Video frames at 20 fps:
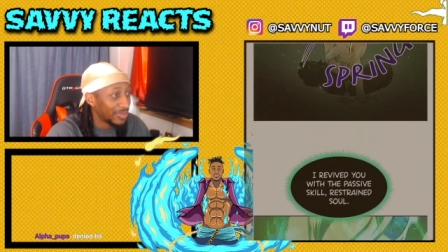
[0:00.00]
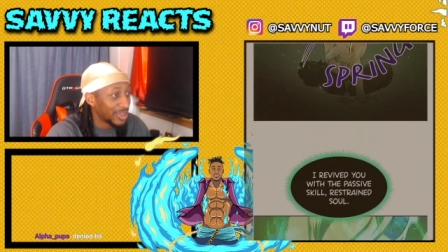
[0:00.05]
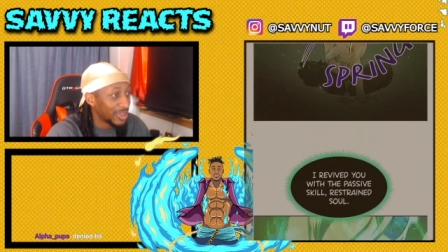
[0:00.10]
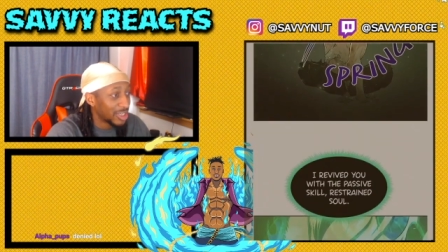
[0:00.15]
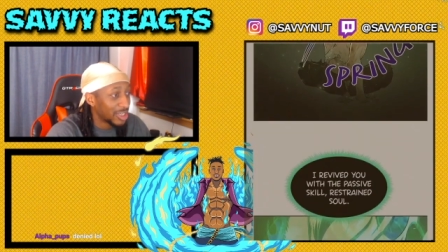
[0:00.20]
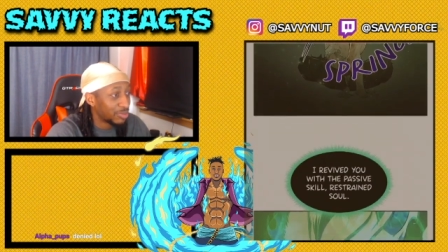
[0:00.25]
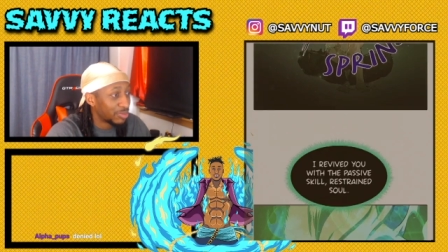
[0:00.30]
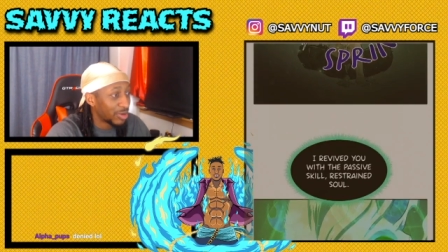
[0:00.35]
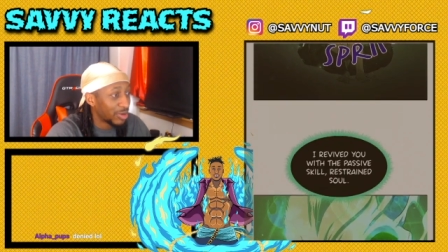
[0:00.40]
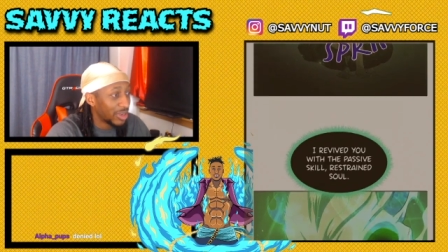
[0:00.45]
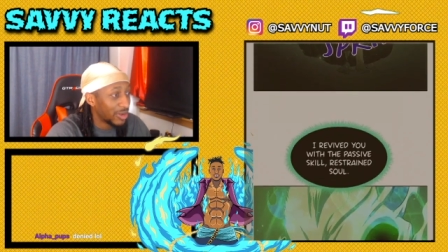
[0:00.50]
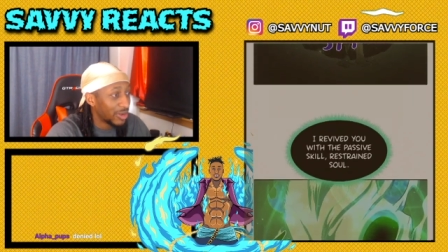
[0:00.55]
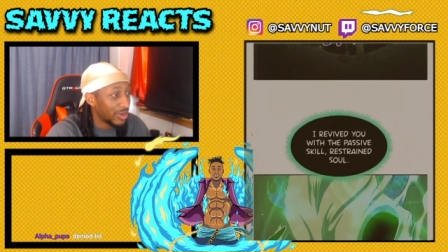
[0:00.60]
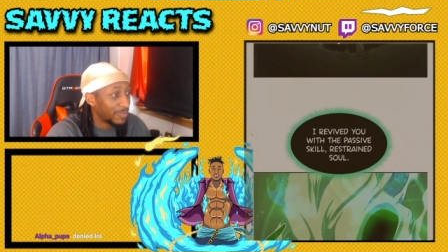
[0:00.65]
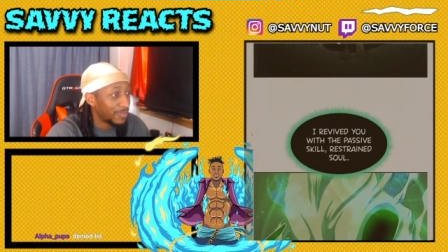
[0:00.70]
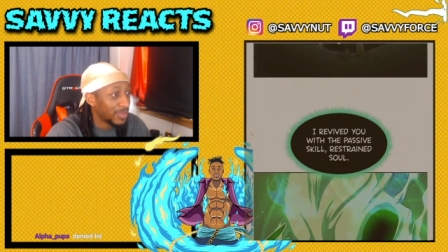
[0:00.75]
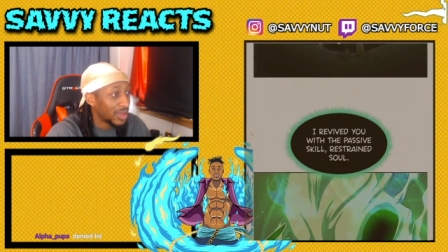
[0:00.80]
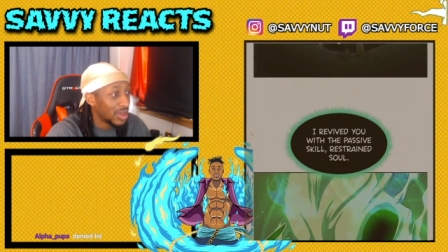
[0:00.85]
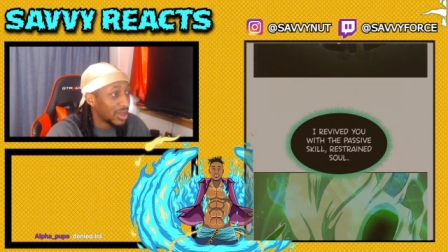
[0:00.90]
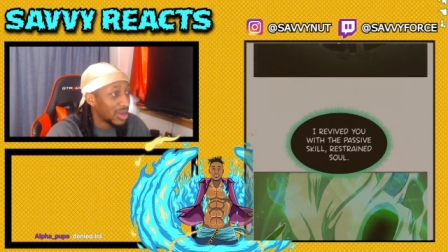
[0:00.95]
Spring.
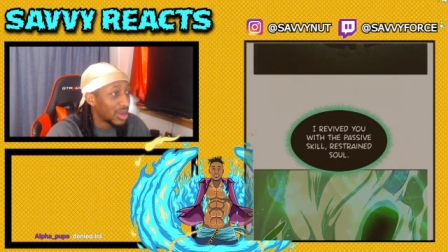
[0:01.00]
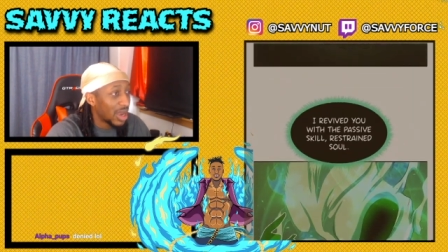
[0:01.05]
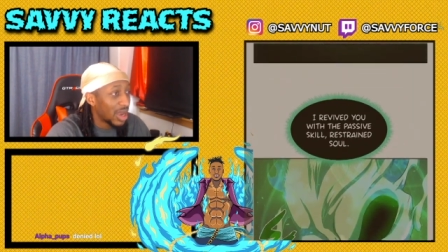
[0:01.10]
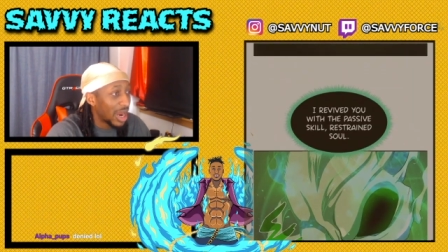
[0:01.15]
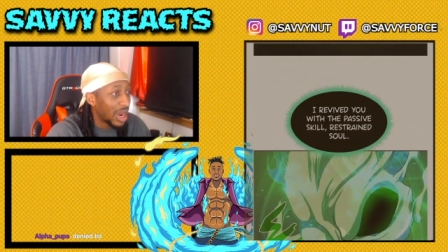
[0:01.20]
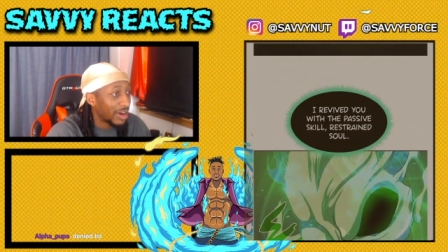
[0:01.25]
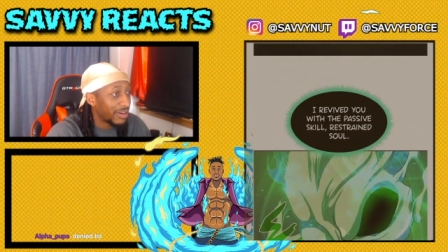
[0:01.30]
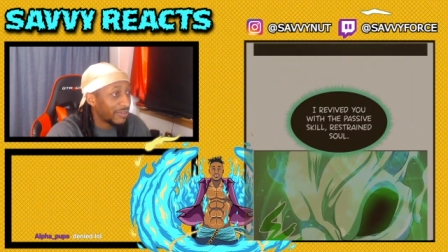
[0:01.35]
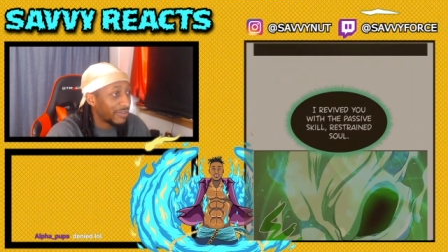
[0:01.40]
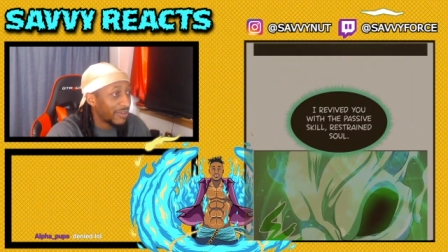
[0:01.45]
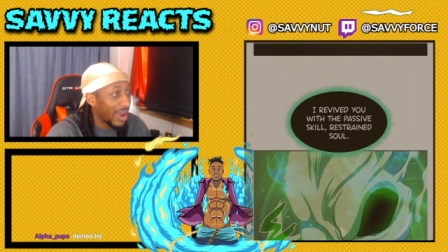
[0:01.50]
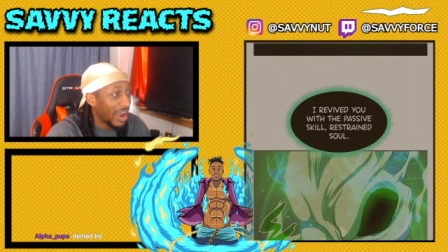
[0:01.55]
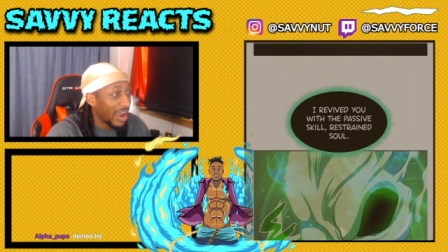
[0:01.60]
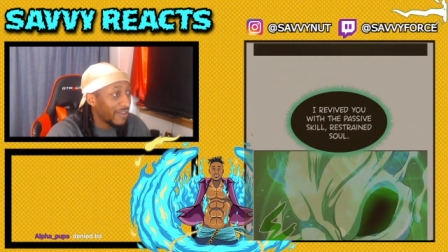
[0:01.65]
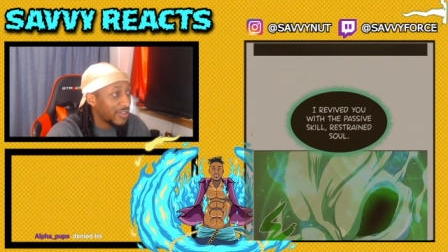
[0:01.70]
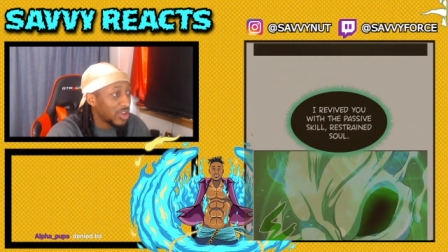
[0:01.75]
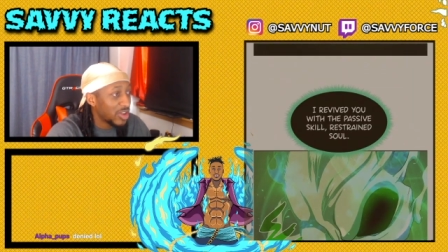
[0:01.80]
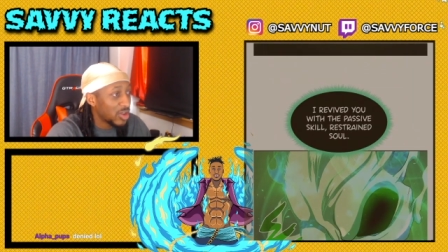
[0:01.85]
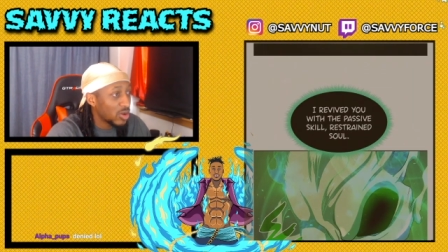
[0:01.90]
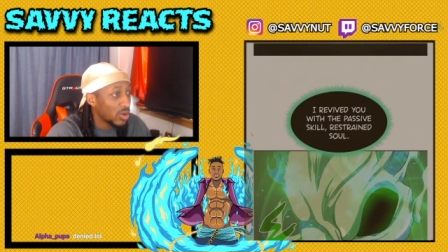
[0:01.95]
I
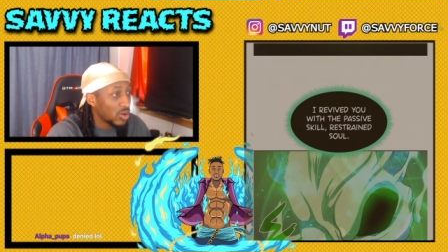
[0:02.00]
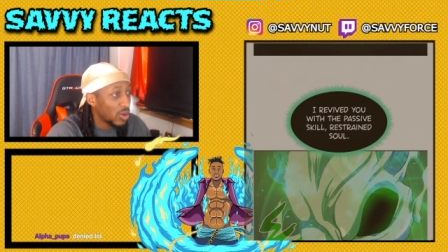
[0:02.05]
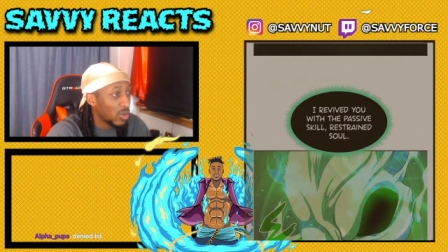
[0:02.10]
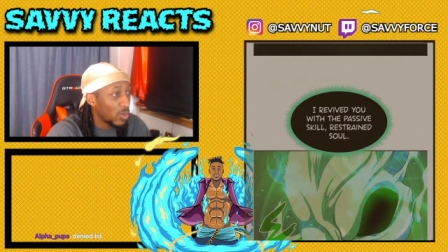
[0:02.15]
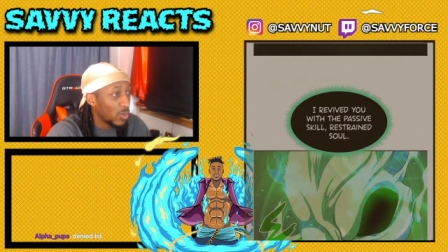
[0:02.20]
revived you